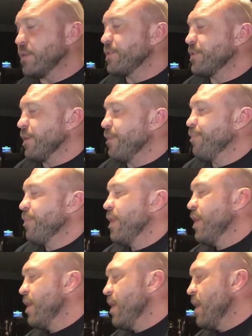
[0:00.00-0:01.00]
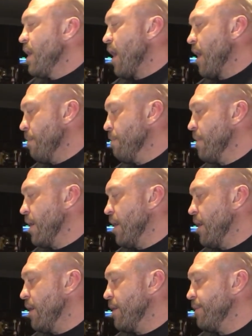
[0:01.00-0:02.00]
So I'm
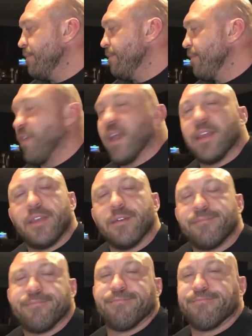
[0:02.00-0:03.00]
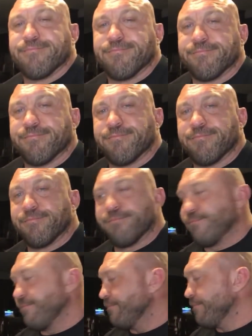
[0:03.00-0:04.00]
thank you
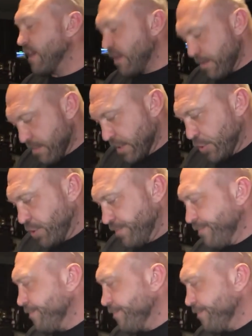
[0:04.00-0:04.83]
very much.